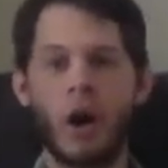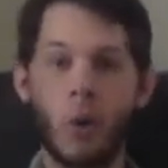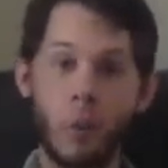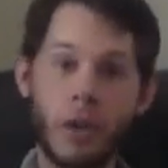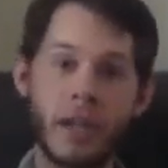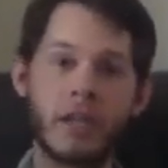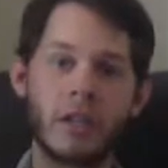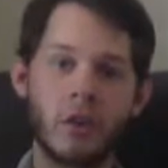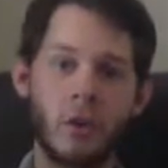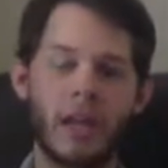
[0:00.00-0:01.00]
I hope we
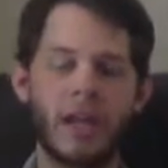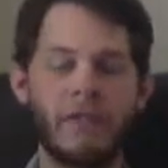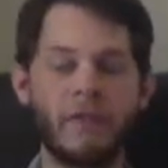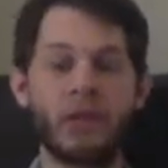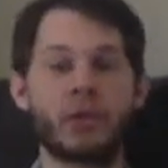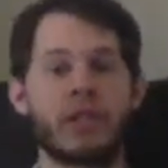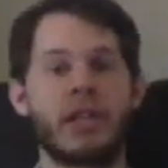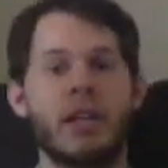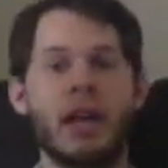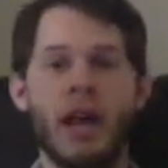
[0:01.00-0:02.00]
can do that
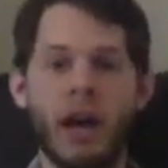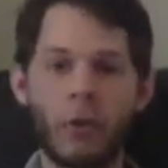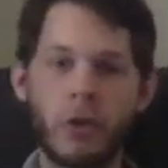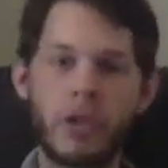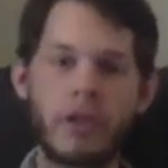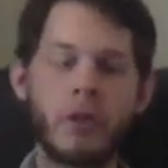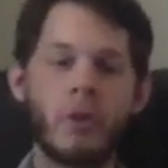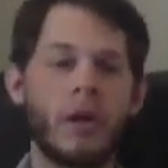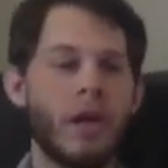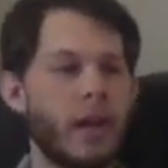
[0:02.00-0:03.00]
eventually. I really do.